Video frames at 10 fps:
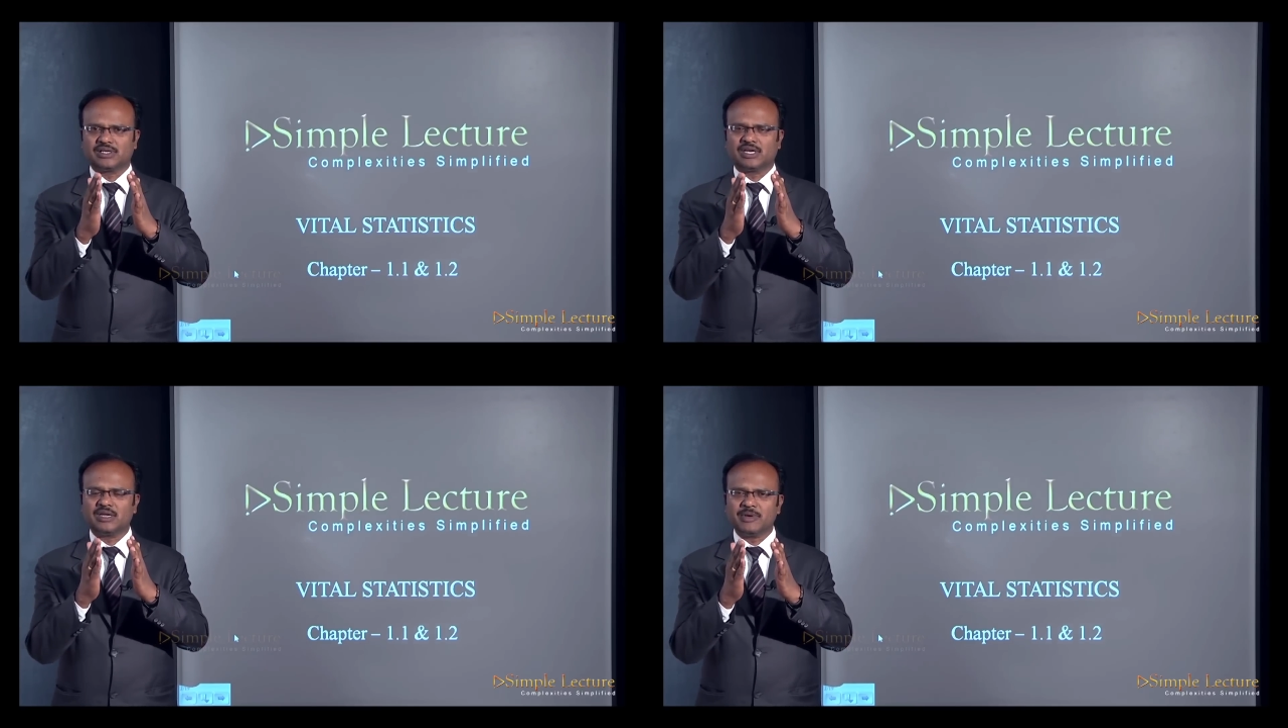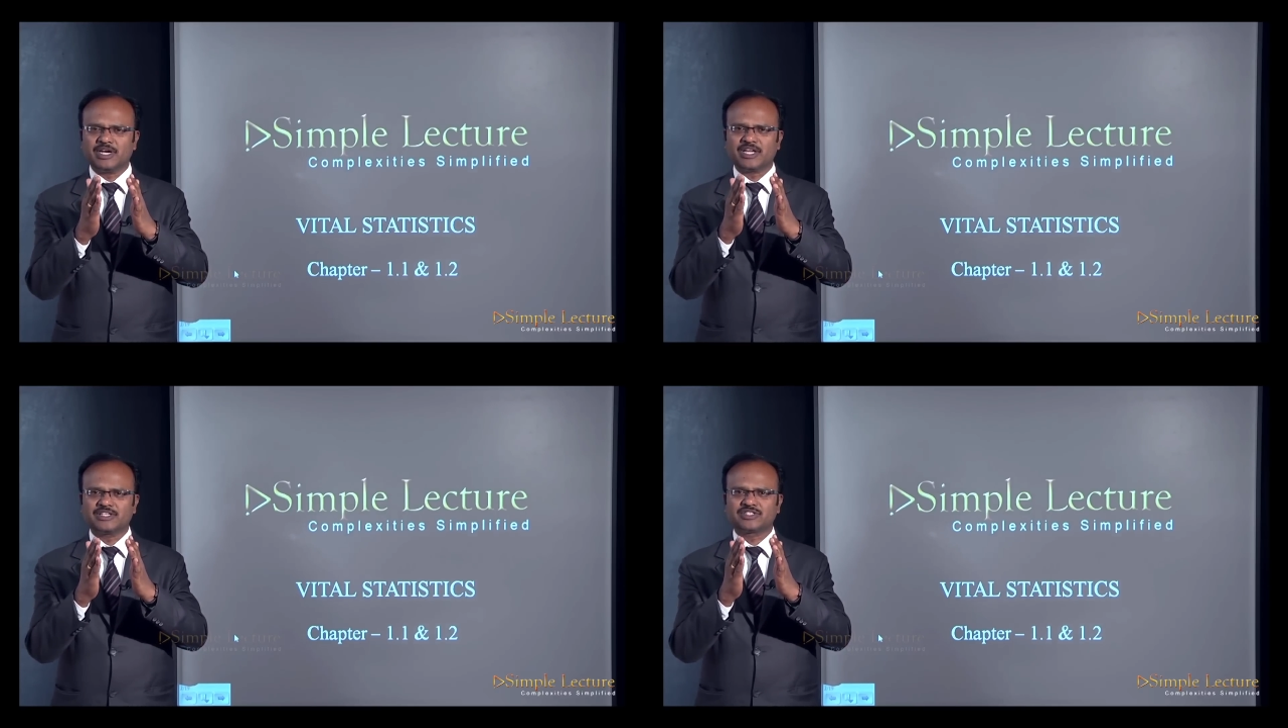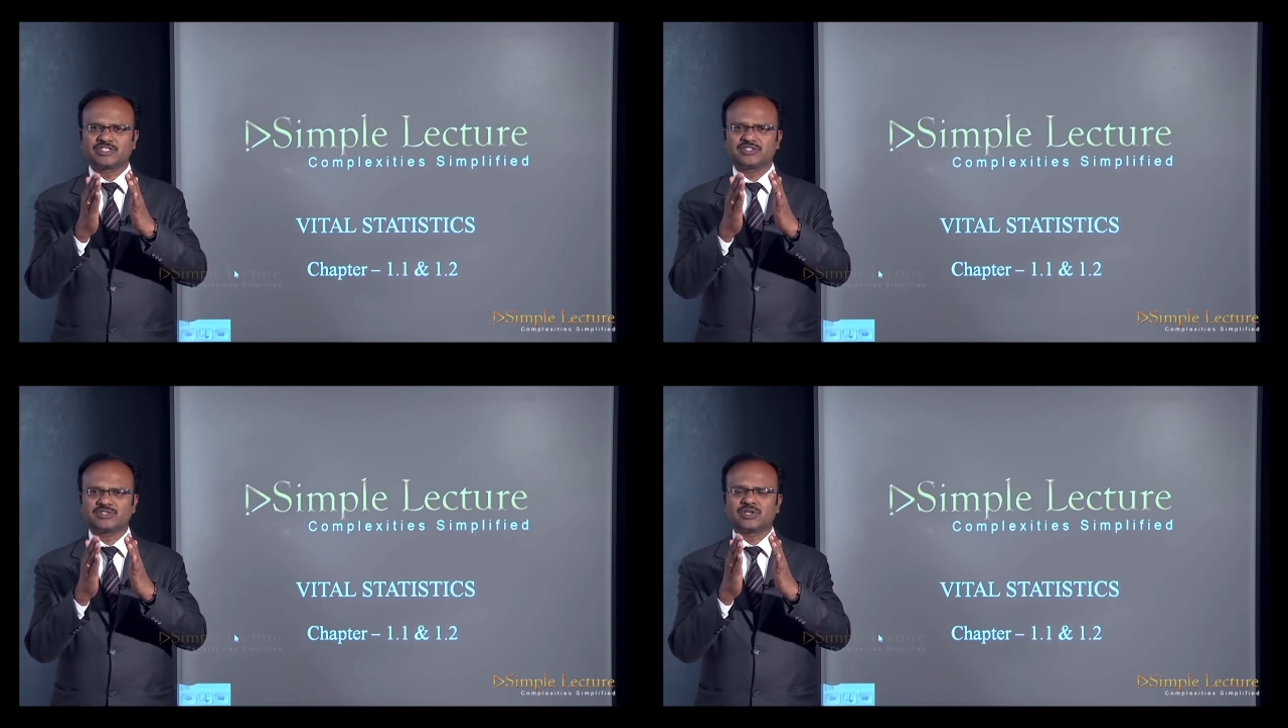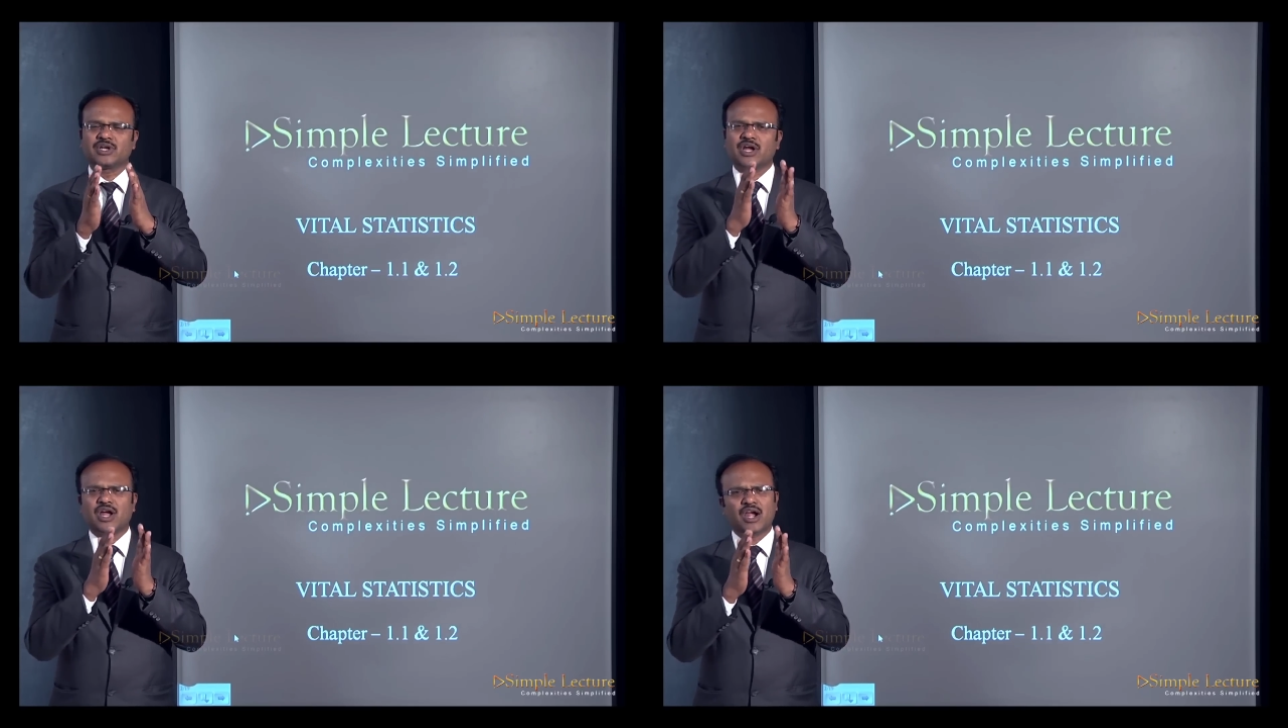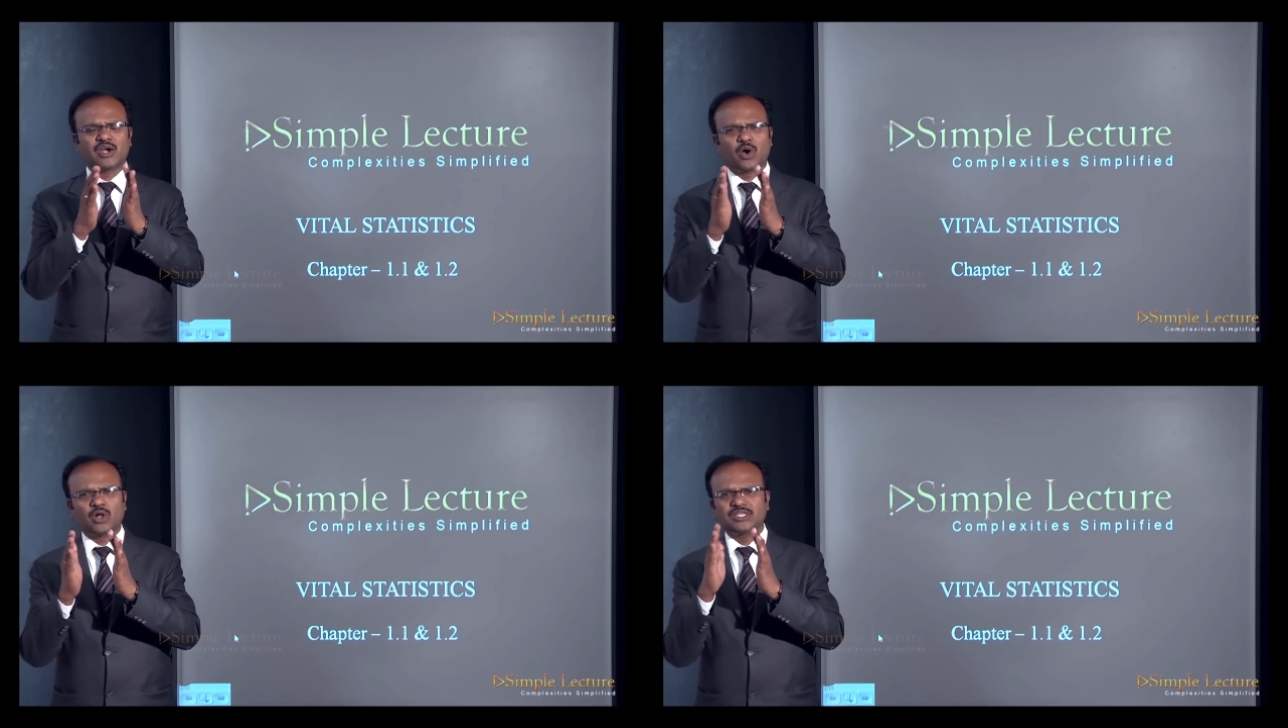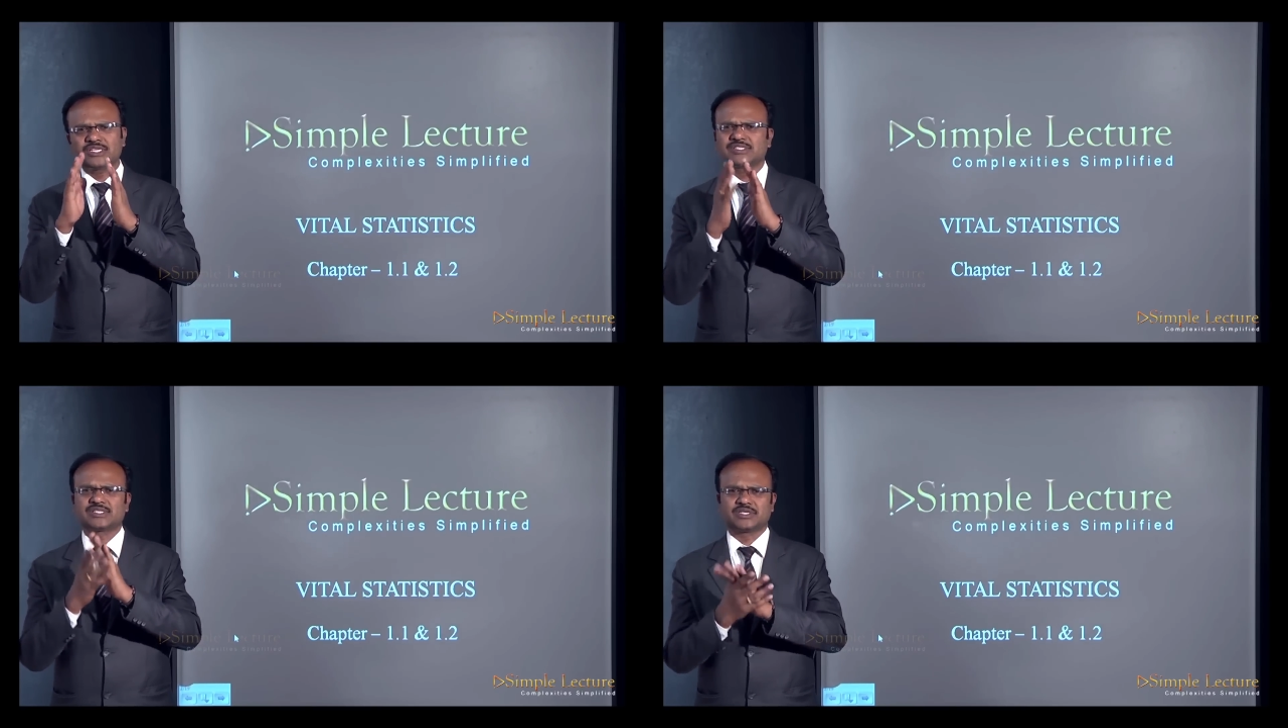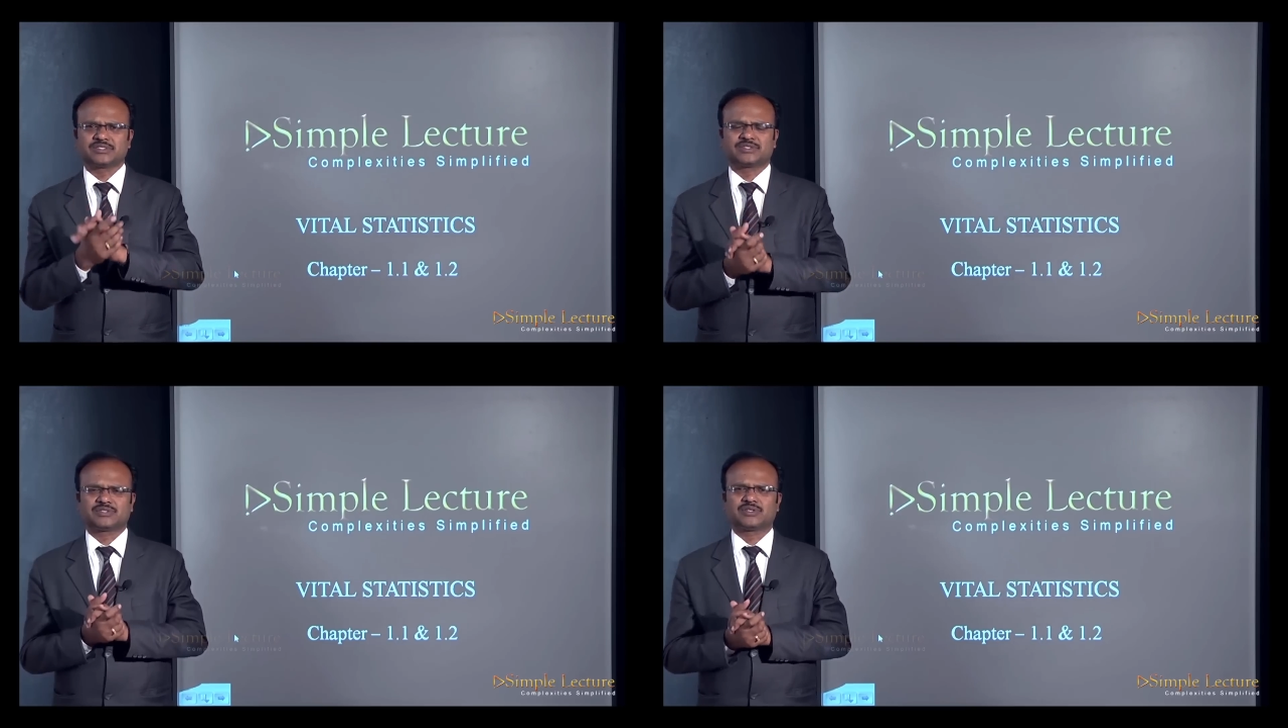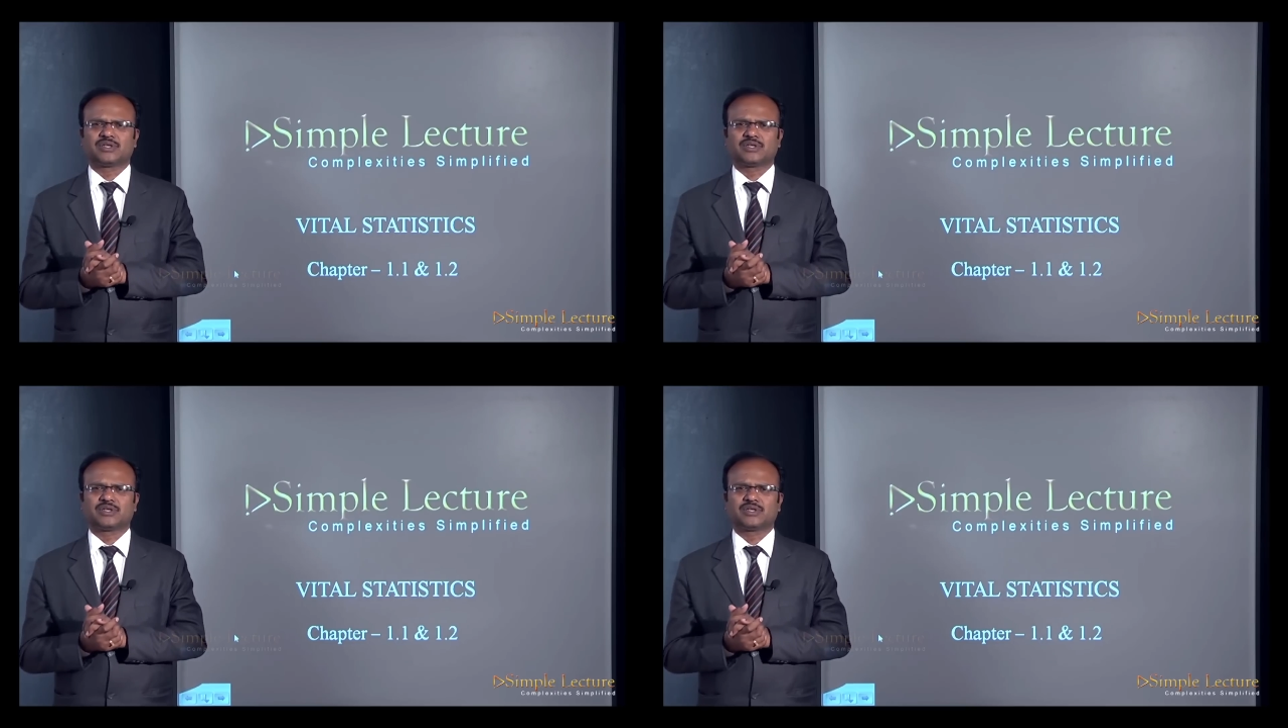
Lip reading: limitations and all these things